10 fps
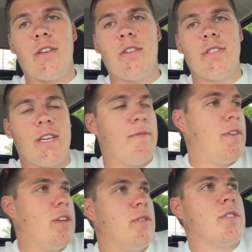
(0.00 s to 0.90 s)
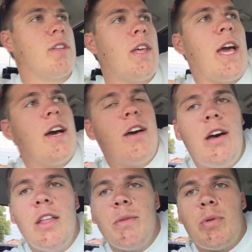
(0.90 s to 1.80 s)
I'll take videos
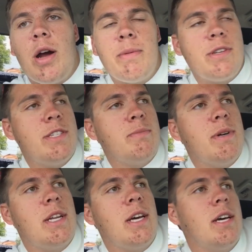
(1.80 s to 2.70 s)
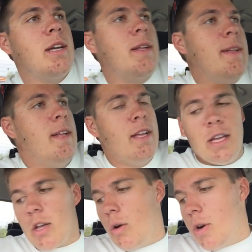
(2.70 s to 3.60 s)
on the properties, but
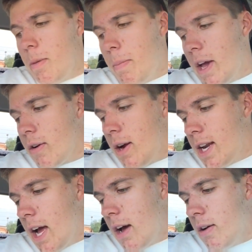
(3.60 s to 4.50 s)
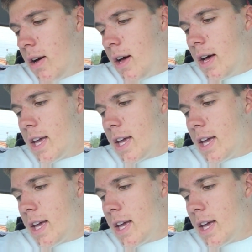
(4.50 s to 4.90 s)
going to the bank right now.